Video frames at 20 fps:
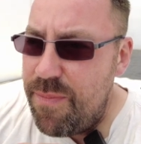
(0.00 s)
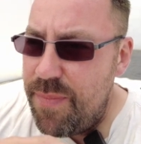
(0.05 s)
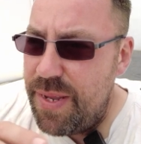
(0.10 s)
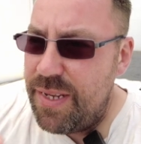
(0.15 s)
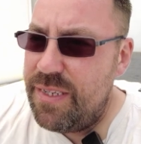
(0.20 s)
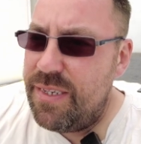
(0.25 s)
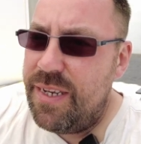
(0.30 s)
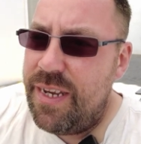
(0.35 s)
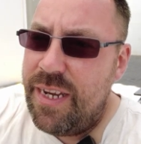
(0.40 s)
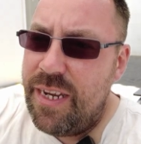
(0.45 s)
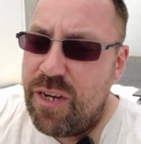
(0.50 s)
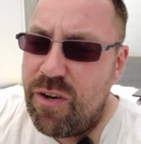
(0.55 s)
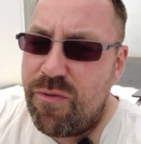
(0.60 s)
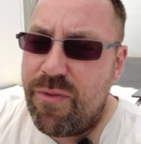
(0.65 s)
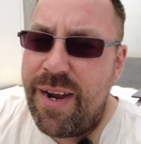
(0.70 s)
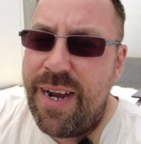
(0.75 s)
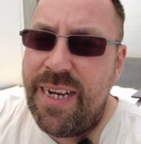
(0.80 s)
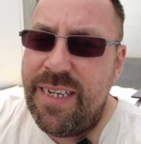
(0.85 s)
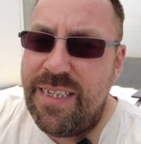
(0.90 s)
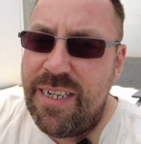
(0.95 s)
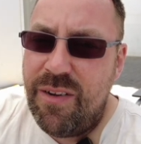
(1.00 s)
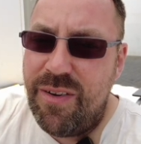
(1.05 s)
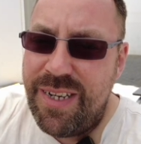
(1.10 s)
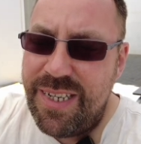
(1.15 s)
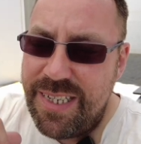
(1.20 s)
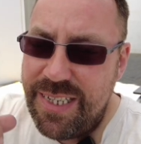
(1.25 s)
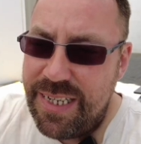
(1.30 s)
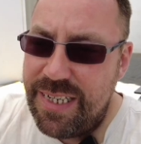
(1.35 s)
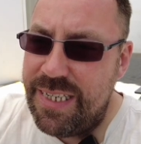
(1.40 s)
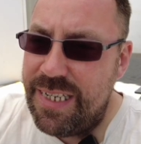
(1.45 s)
busy, crazy like
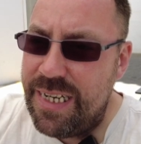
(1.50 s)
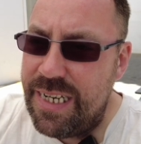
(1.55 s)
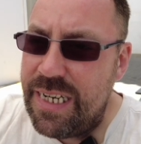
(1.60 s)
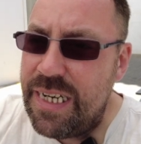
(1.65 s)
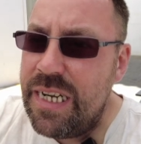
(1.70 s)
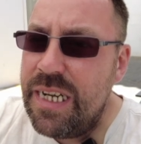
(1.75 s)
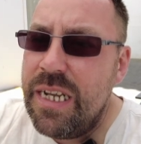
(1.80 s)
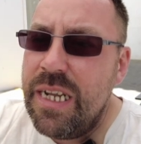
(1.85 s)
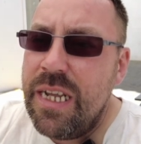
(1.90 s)
city.